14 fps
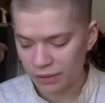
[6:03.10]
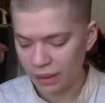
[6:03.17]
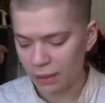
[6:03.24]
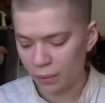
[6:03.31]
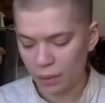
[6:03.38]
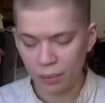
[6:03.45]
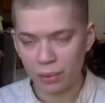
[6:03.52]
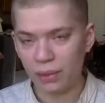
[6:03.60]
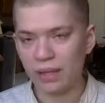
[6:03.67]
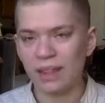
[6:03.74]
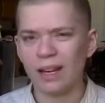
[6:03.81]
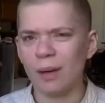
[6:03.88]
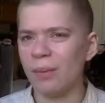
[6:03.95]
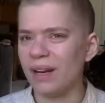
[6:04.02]
that I want to put
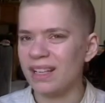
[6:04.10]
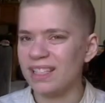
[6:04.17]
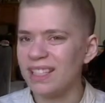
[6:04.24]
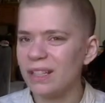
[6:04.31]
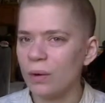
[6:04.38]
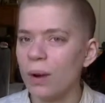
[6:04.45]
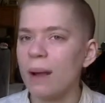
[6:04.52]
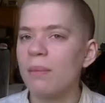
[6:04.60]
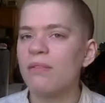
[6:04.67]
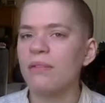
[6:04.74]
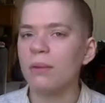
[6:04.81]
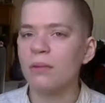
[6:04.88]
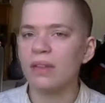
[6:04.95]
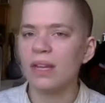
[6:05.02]
in there, but I did grab a
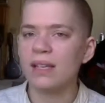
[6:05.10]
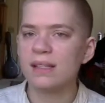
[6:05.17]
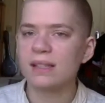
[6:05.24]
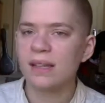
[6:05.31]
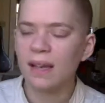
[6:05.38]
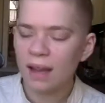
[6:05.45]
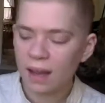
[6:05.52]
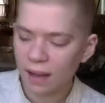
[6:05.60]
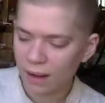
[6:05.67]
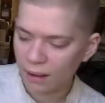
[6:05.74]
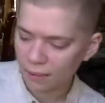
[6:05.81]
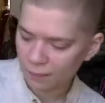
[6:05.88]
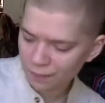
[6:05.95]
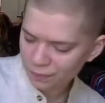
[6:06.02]
few things
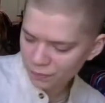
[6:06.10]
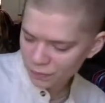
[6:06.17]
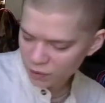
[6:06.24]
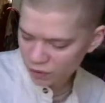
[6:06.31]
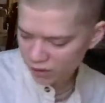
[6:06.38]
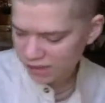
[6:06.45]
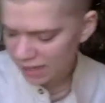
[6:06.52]
um, just